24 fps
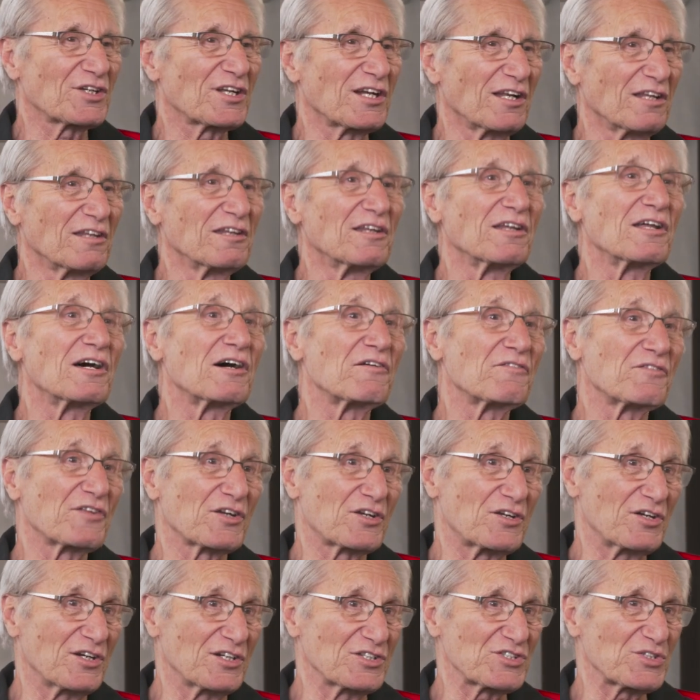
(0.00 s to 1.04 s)
You're going to love
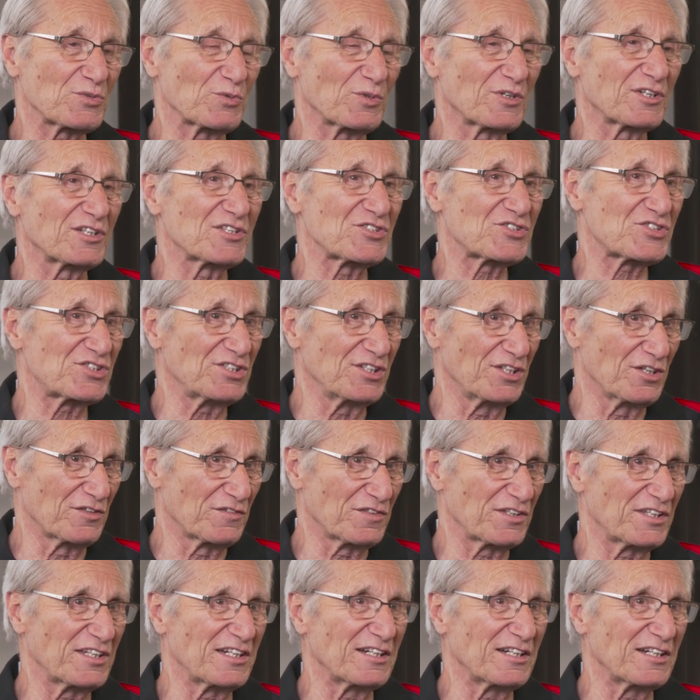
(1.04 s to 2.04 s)
the cars that we're going to see over